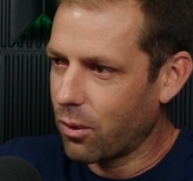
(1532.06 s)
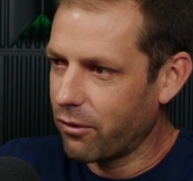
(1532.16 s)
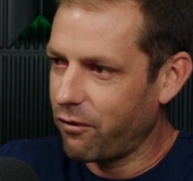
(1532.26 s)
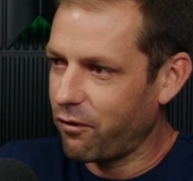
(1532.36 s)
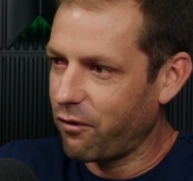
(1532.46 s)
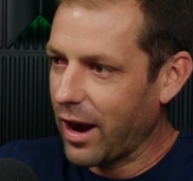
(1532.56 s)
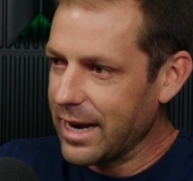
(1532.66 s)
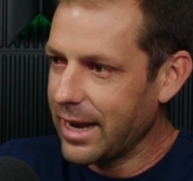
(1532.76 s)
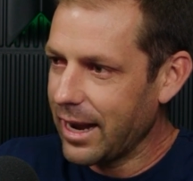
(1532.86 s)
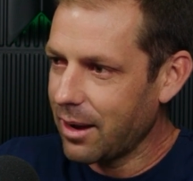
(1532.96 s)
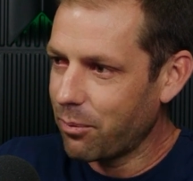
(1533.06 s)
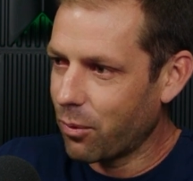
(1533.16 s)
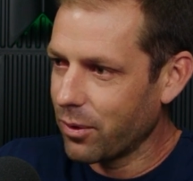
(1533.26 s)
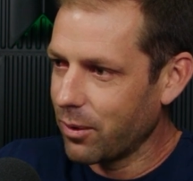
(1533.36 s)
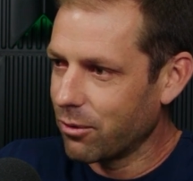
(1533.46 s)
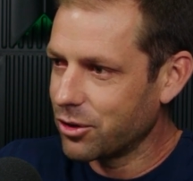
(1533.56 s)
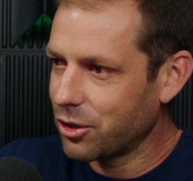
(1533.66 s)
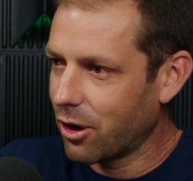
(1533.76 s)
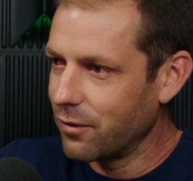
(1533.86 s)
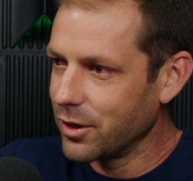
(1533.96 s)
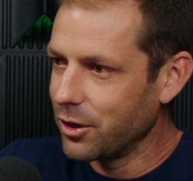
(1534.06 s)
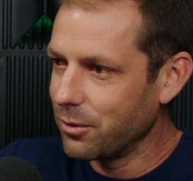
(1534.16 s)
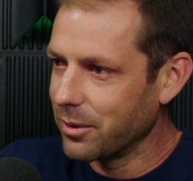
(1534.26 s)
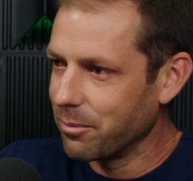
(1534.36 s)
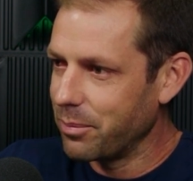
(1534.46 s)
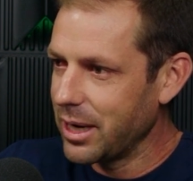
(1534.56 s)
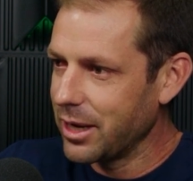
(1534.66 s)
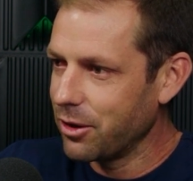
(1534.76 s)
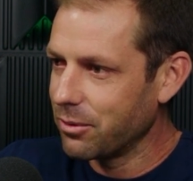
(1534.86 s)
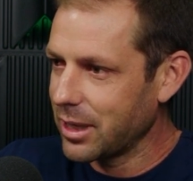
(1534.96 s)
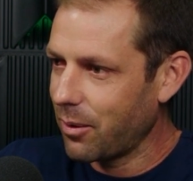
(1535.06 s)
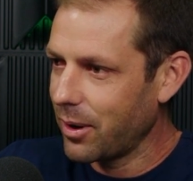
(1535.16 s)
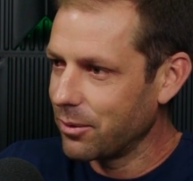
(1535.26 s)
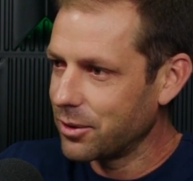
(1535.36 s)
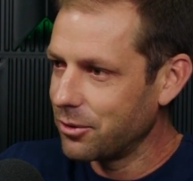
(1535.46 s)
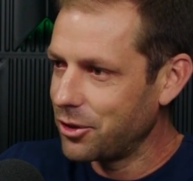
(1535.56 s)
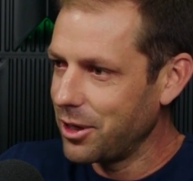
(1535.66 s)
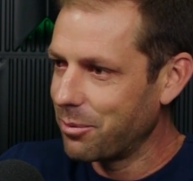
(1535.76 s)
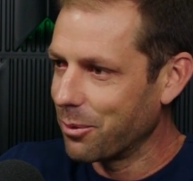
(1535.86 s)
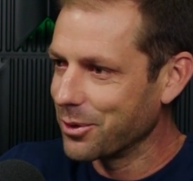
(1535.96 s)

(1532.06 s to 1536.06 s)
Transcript: fight camp where they were starving you and beating you? Is that why it was so cheap? Or was